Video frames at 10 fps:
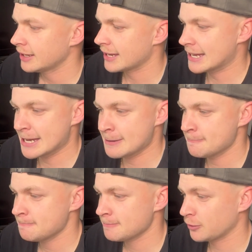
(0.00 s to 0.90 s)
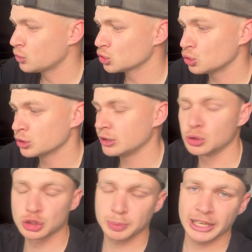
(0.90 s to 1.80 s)
Of course, Courtney
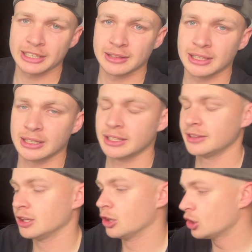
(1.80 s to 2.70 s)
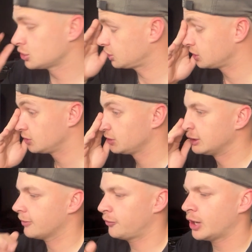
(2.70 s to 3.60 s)
Laws played in the locks in
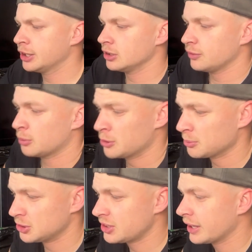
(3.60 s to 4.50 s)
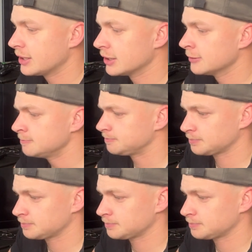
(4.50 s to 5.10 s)
the final, if I'm not mistaken.